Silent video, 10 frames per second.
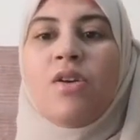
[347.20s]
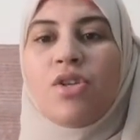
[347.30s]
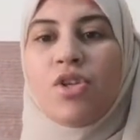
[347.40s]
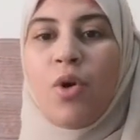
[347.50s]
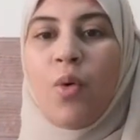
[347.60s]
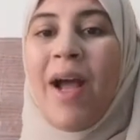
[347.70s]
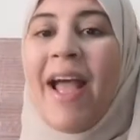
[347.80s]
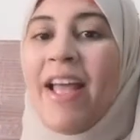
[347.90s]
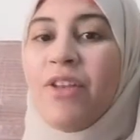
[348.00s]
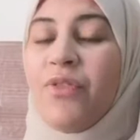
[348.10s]
So,
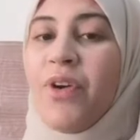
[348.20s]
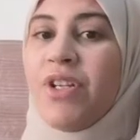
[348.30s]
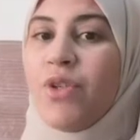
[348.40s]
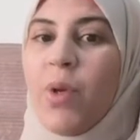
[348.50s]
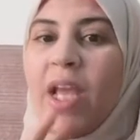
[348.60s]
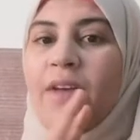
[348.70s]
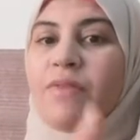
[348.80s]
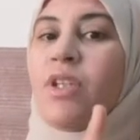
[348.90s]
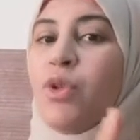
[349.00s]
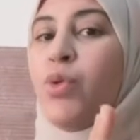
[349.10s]
at first we
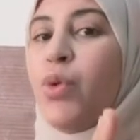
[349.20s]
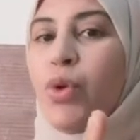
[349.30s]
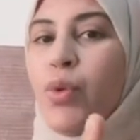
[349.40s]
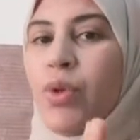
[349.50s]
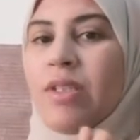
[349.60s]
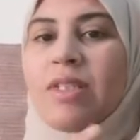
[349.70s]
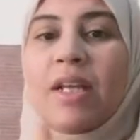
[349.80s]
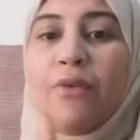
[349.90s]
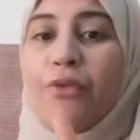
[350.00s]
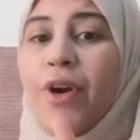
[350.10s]
have the two rules.
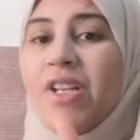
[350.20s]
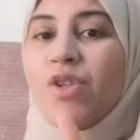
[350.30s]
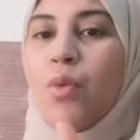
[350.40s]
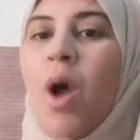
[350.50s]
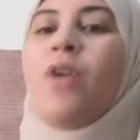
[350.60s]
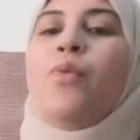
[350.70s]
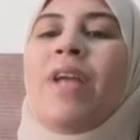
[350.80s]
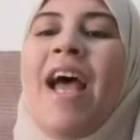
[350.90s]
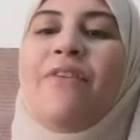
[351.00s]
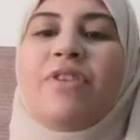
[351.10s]
First one, we
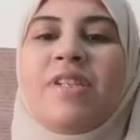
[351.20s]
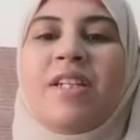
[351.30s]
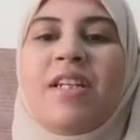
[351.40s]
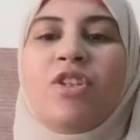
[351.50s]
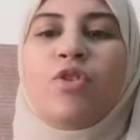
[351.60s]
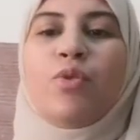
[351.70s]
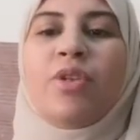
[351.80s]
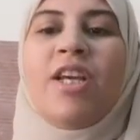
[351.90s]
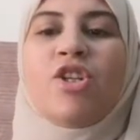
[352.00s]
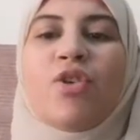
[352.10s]
have restricted
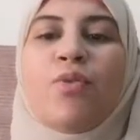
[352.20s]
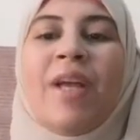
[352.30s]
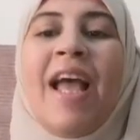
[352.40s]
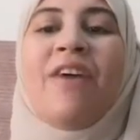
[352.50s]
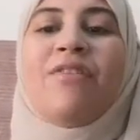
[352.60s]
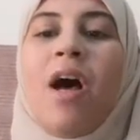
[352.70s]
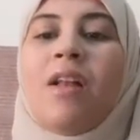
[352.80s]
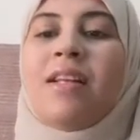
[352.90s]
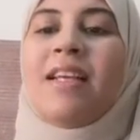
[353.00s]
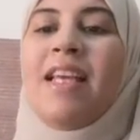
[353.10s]
rotation, we have
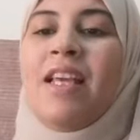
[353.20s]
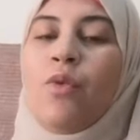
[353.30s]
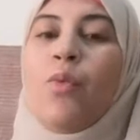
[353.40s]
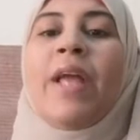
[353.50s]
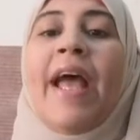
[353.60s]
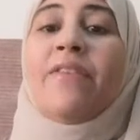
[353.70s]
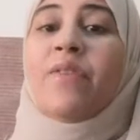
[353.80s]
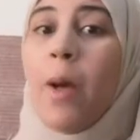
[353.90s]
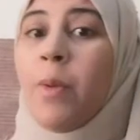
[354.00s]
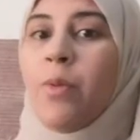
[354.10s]
alkene, we have
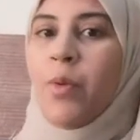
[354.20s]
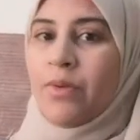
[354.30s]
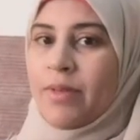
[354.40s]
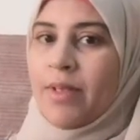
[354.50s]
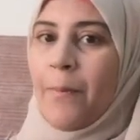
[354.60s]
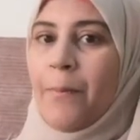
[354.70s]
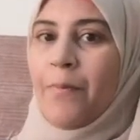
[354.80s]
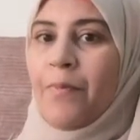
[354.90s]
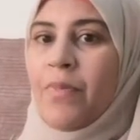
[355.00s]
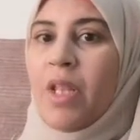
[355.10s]
double bond.
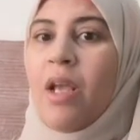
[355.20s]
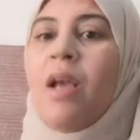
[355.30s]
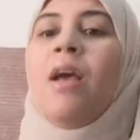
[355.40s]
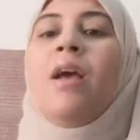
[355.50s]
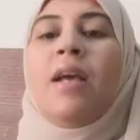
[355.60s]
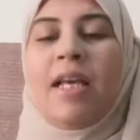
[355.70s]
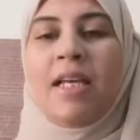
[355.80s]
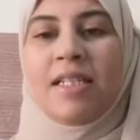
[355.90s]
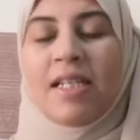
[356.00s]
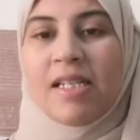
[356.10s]

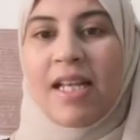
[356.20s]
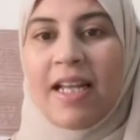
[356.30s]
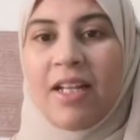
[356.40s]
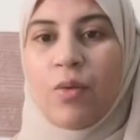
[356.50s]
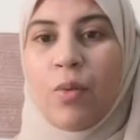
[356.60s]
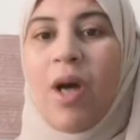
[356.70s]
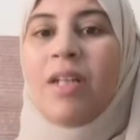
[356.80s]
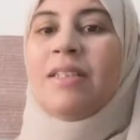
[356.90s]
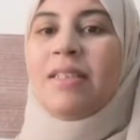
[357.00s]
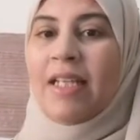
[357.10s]
In the second
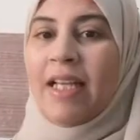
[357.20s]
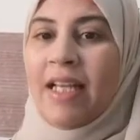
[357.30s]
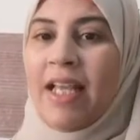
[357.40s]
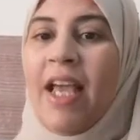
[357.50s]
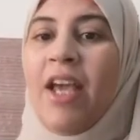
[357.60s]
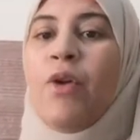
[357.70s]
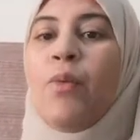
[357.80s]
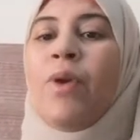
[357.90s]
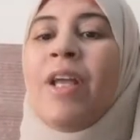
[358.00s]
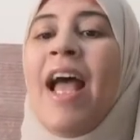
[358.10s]
one, take care,
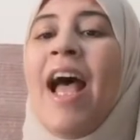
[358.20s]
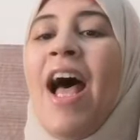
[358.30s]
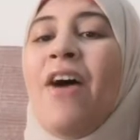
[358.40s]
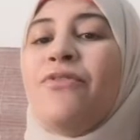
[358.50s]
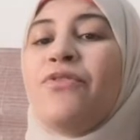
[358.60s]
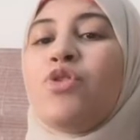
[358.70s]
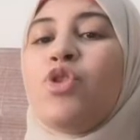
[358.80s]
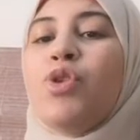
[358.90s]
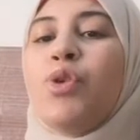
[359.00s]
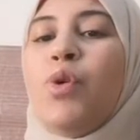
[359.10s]
we have
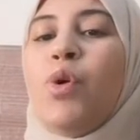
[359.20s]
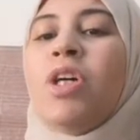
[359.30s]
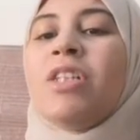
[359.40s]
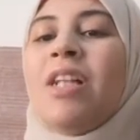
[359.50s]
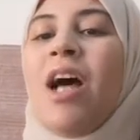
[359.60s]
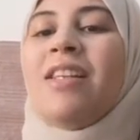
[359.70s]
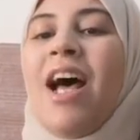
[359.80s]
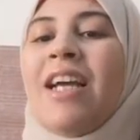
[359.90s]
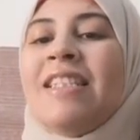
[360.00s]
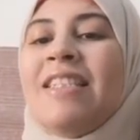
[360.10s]
two
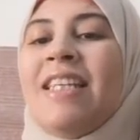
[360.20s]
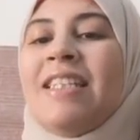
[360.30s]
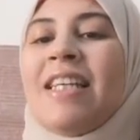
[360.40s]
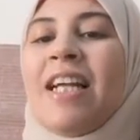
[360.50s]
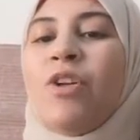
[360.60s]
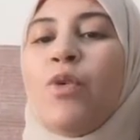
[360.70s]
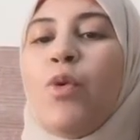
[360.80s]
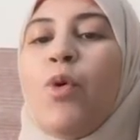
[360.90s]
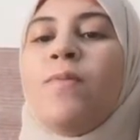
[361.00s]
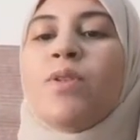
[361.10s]
non-identical
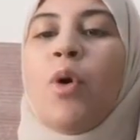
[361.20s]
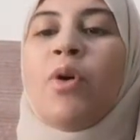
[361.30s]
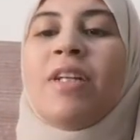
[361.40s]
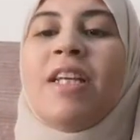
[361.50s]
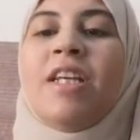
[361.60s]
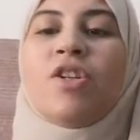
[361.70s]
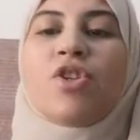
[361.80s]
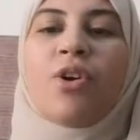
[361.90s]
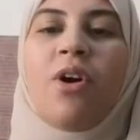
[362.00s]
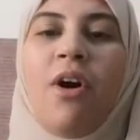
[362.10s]
groups on
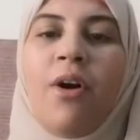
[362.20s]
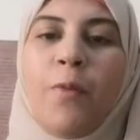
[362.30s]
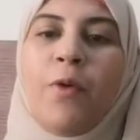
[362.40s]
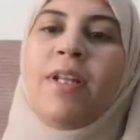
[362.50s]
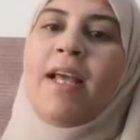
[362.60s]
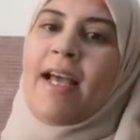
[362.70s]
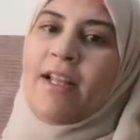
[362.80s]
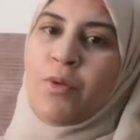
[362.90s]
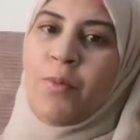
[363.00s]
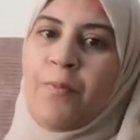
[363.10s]
each carbon atom.